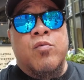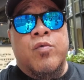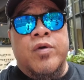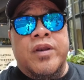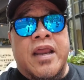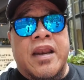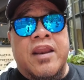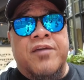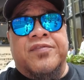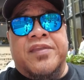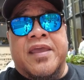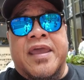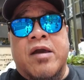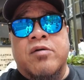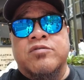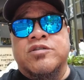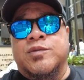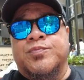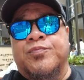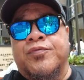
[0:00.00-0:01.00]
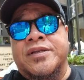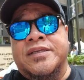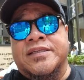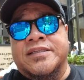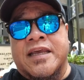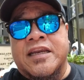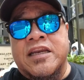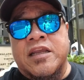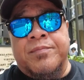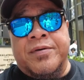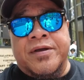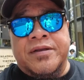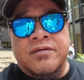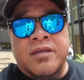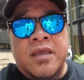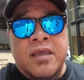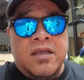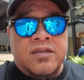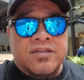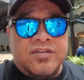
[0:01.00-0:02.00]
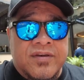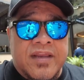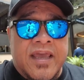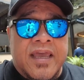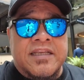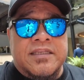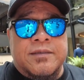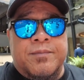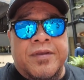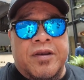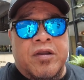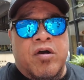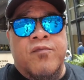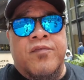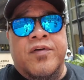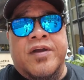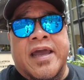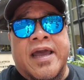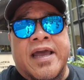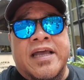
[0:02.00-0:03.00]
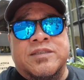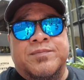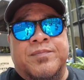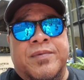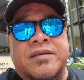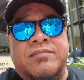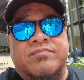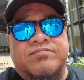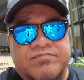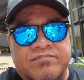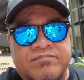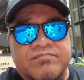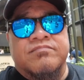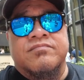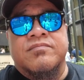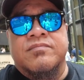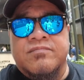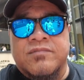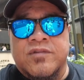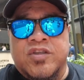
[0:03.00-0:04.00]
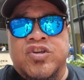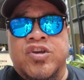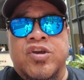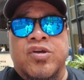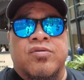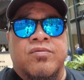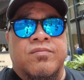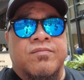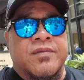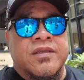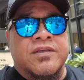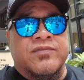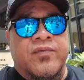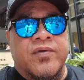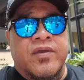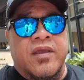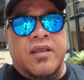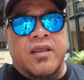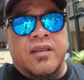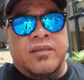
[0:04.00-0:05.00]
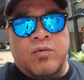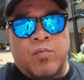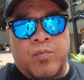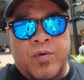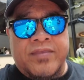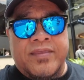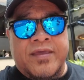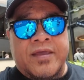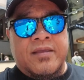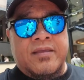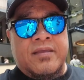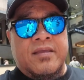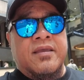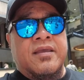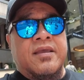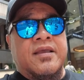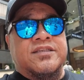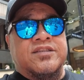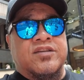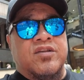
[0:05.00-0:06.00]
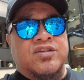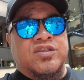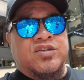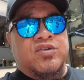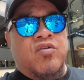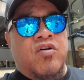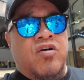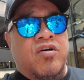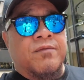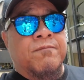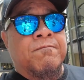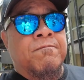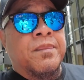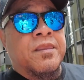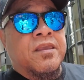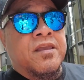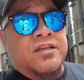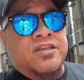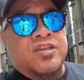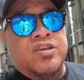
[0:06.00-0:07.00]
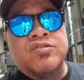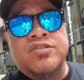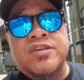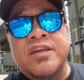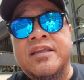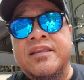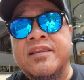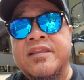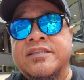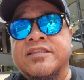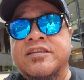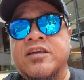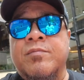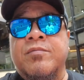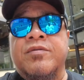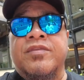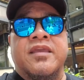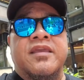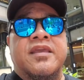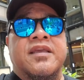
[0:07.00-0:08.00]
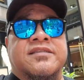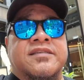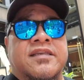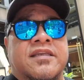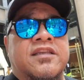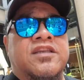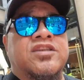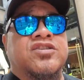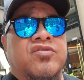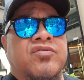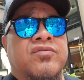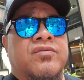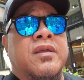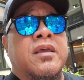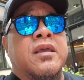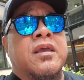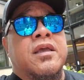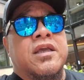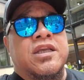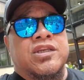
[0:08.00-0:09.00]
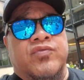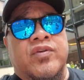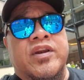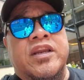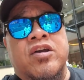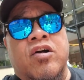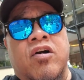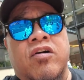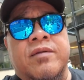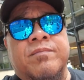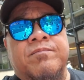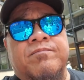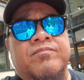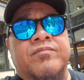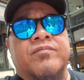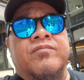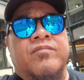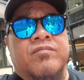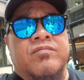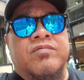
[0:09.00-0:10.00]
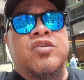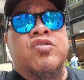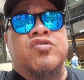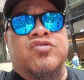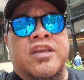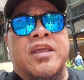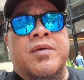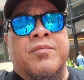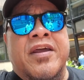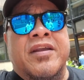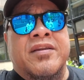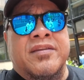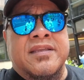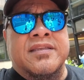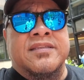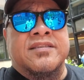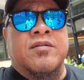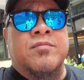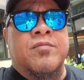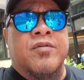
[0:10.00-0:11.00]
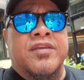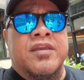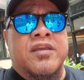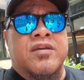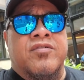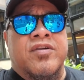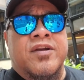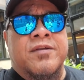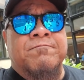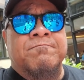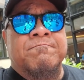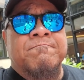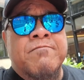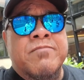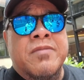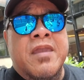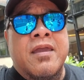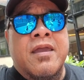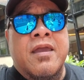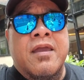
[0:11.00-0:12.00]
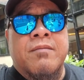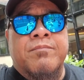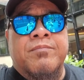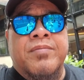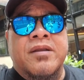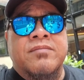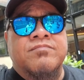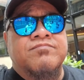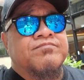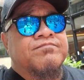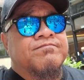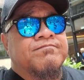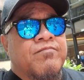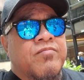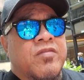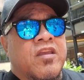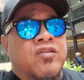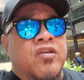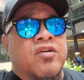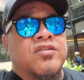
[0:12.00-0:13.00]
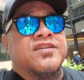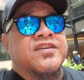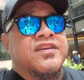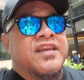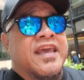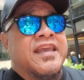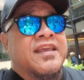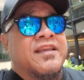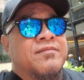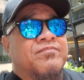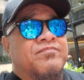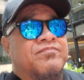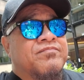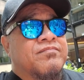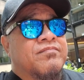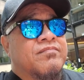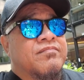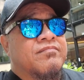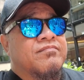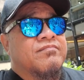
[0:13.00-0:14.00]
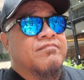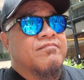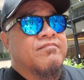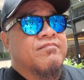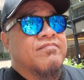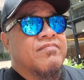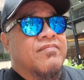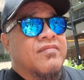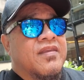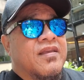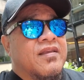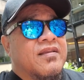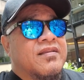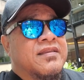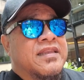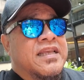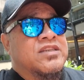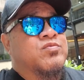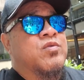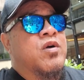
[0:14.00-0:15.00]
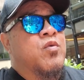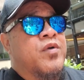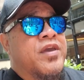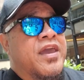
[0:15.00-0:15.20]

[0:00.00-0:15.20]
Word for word: When I left the house, it's pretty sunny, but today it's a bit overcast, but chill. It's, the weather it's not too hot. Because usually in this time of the year, Sydney it's really hot. Usually around this time of the year, right? But not today. That's why